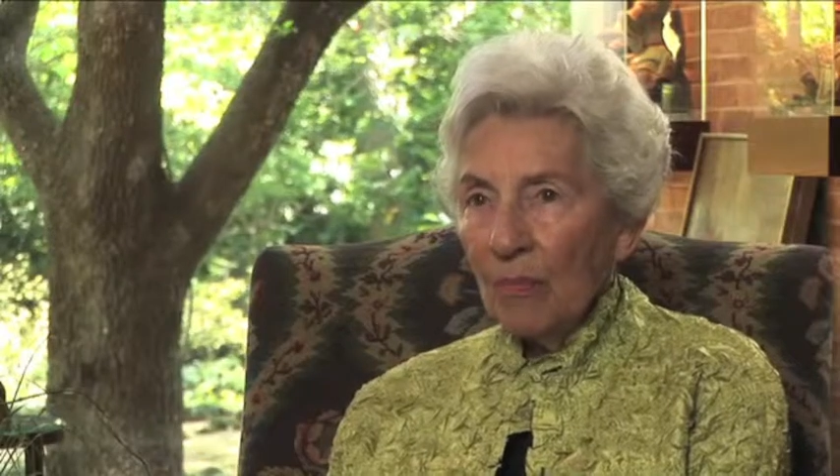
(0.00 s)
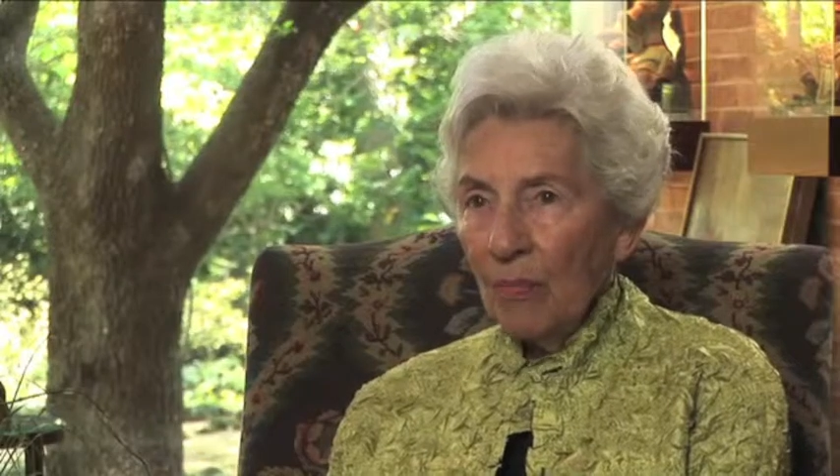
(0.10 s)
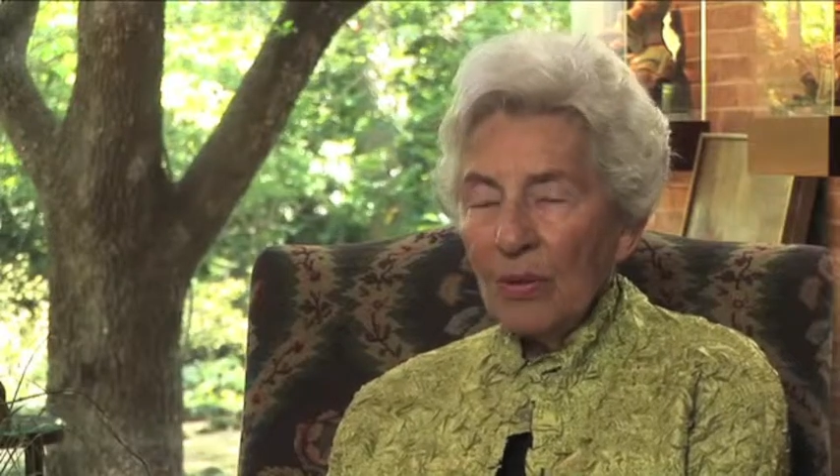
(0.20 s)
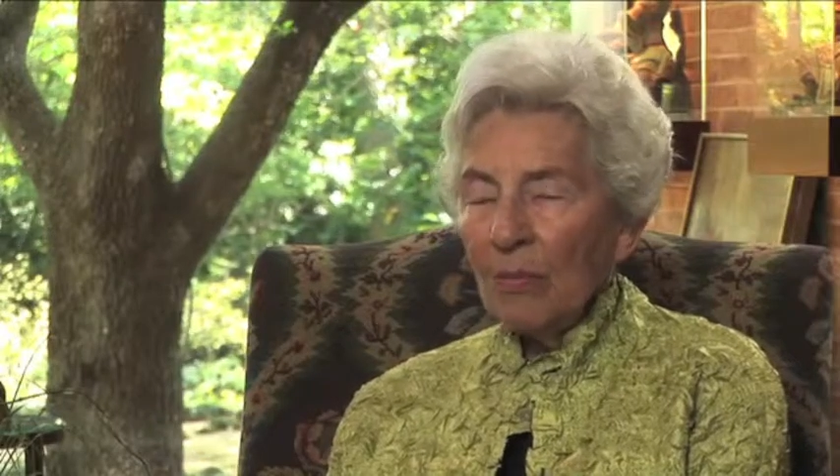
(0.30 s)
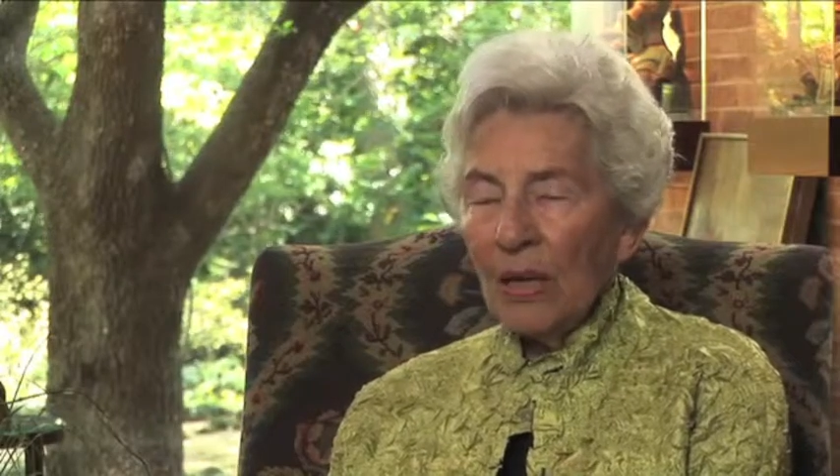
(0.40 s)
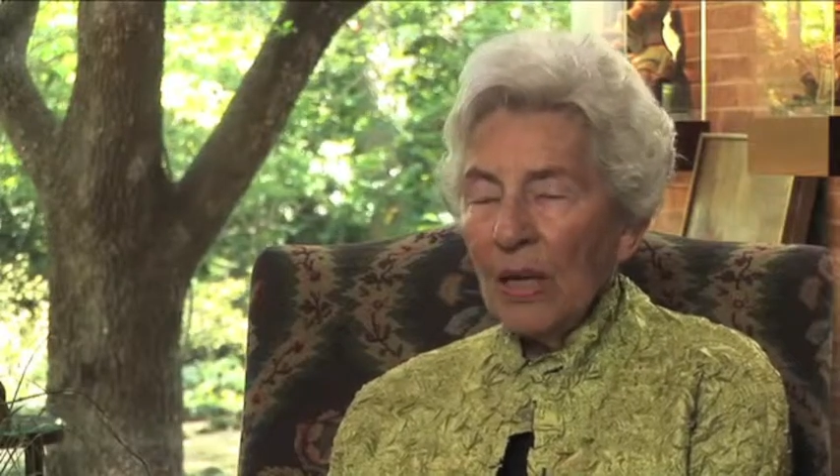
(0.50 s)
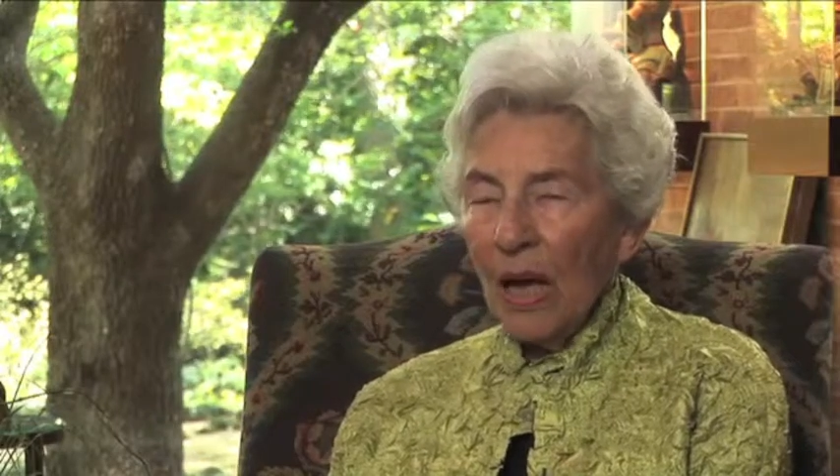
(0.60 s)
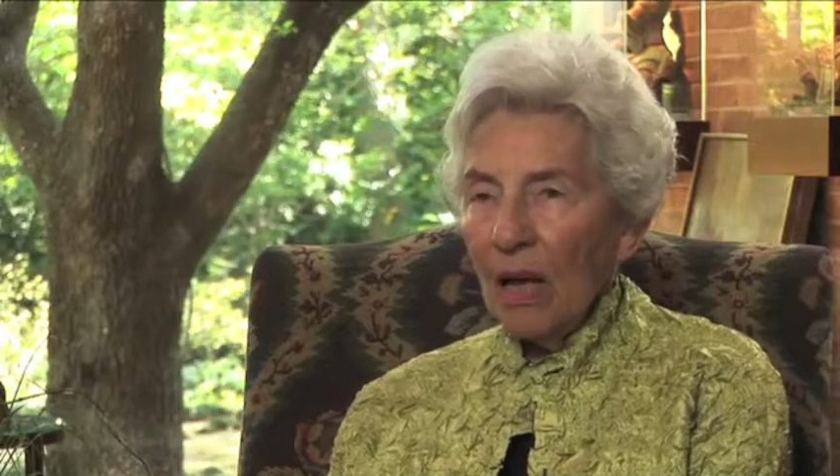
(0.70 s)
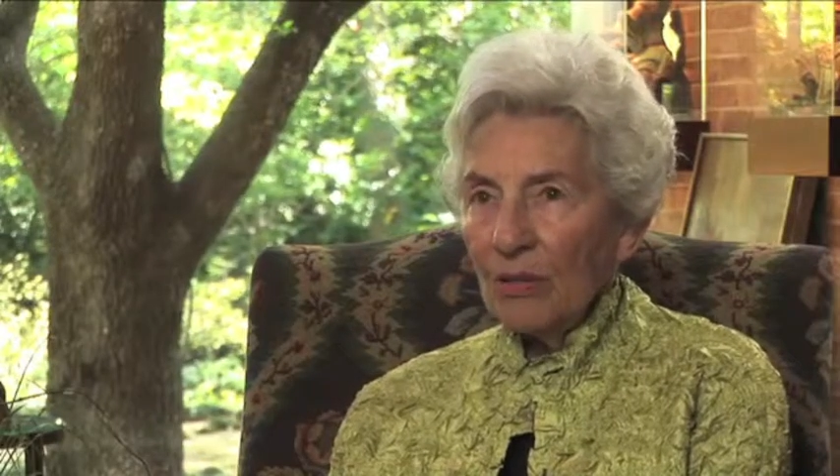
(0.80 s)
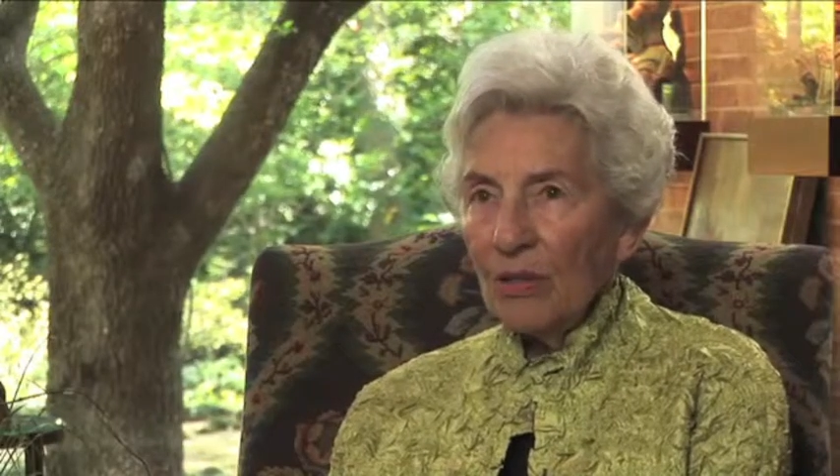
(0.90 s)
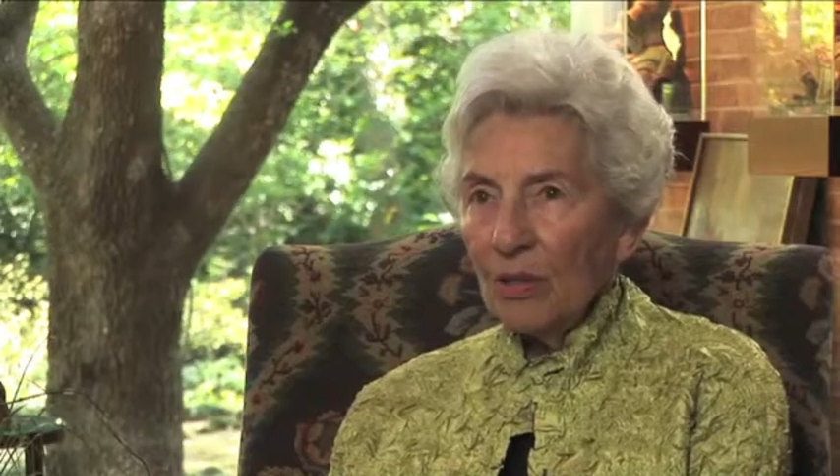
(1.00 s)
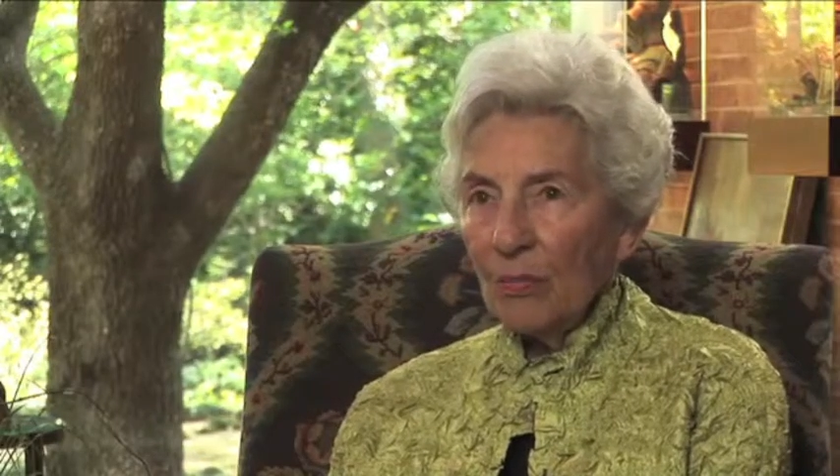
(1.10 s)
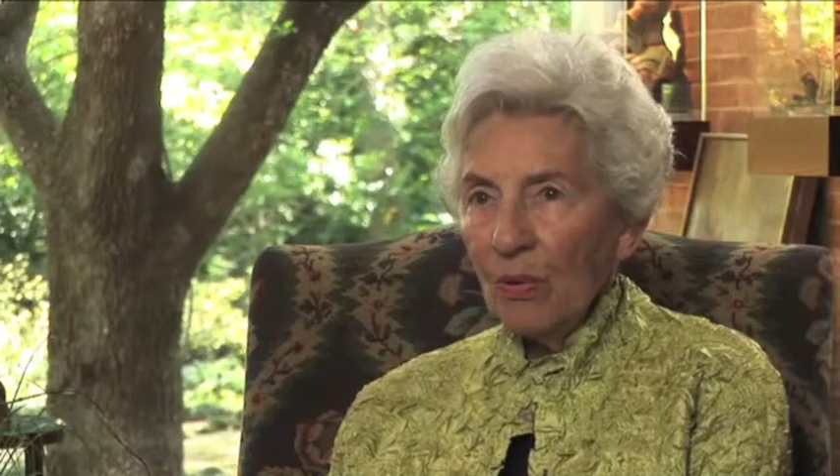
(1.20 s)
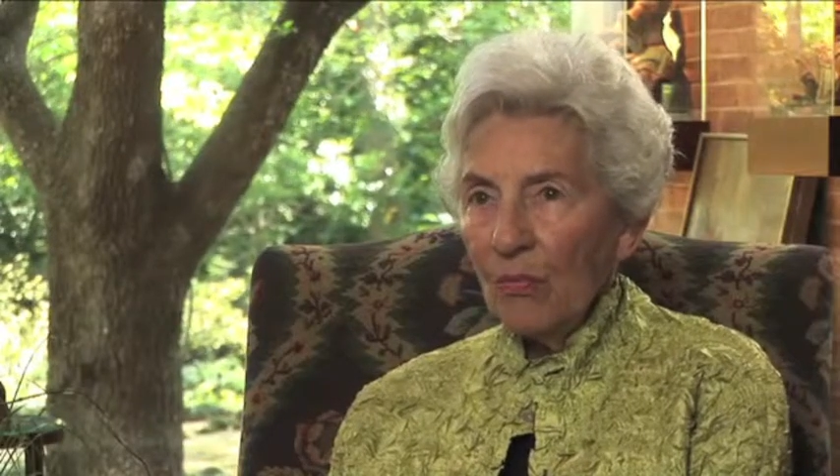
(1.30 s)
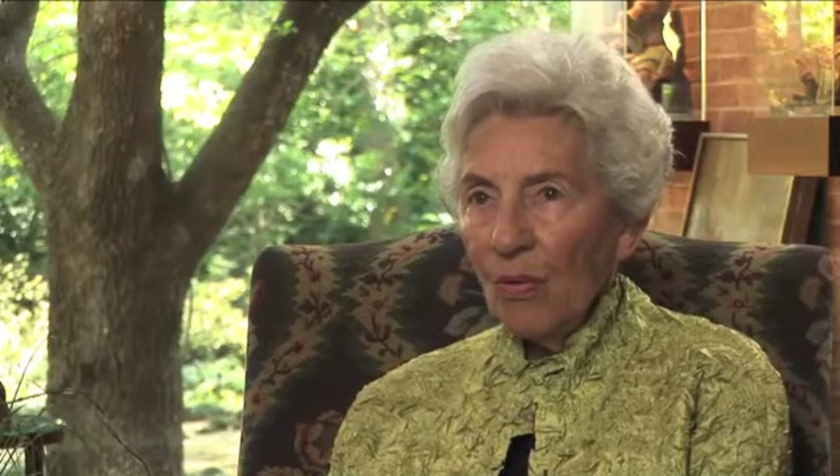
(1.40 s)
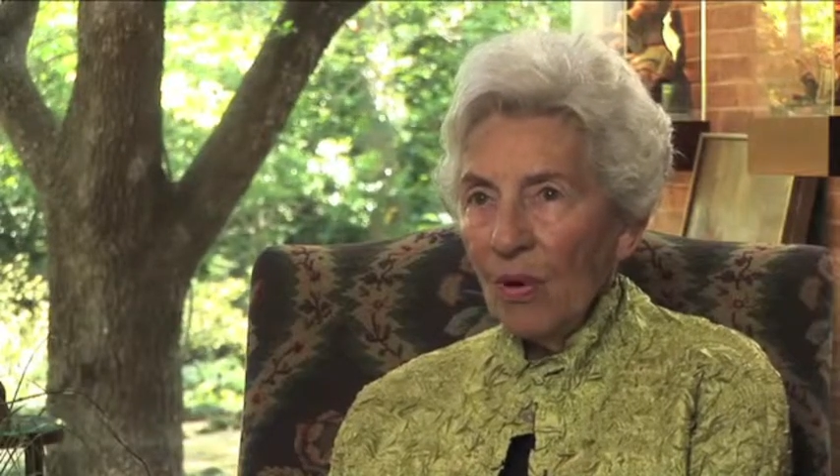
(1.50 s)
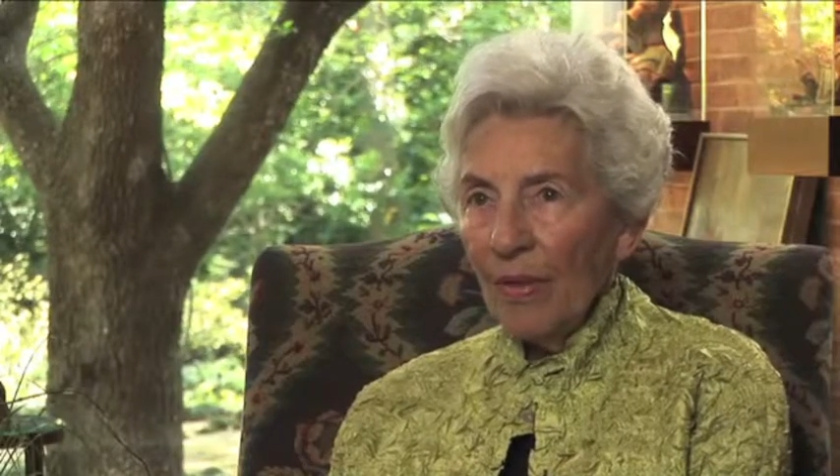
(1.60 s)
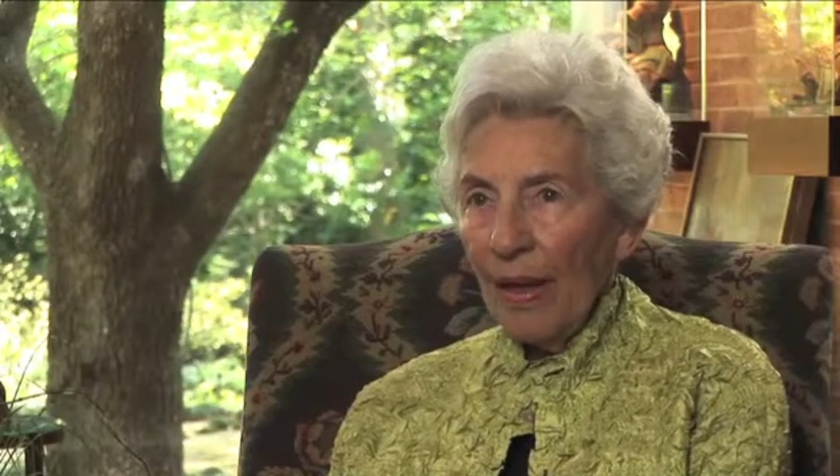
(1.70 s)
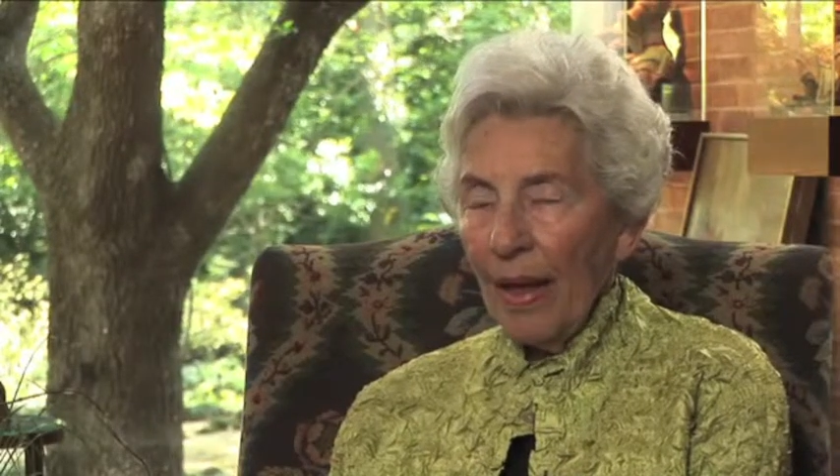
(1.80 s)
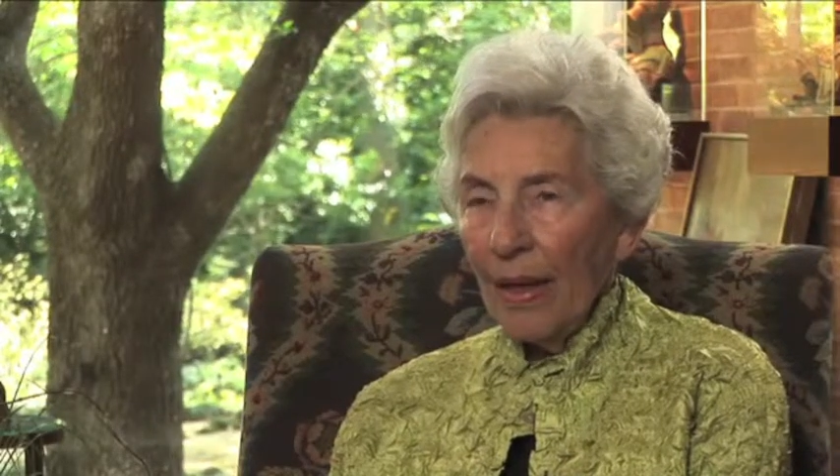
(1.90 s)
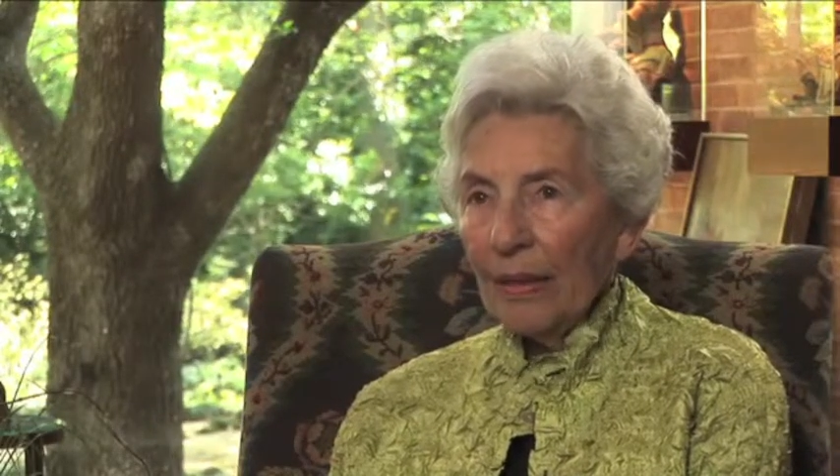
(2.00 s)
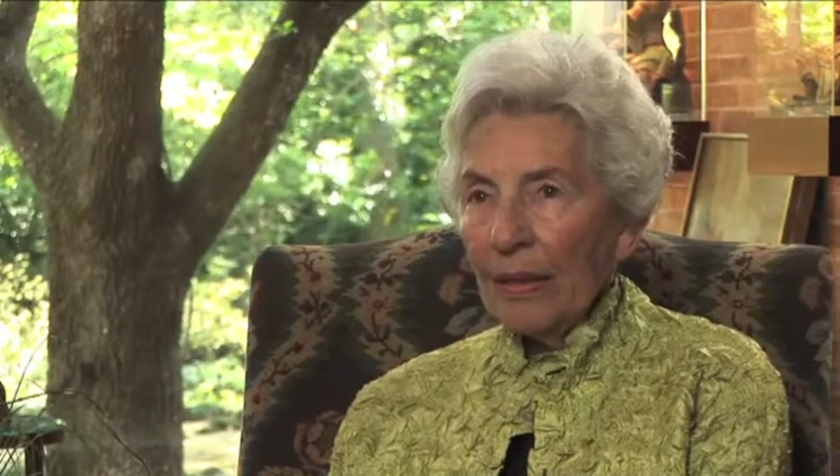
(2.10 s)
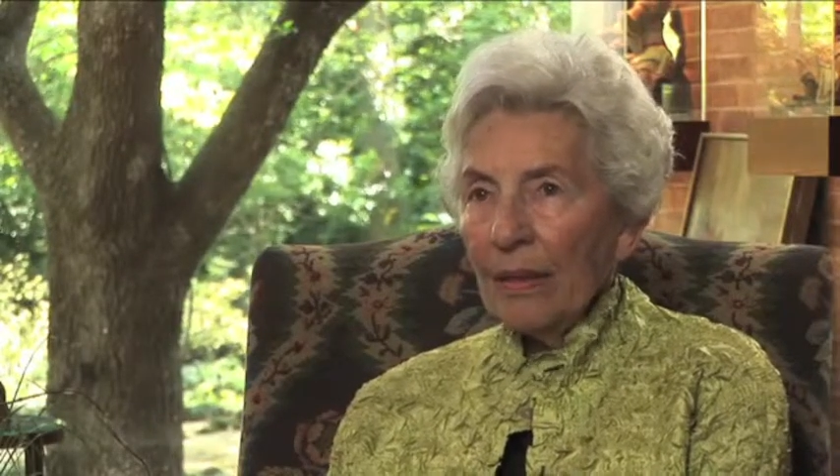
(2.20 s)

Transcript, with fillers: built many houses before that.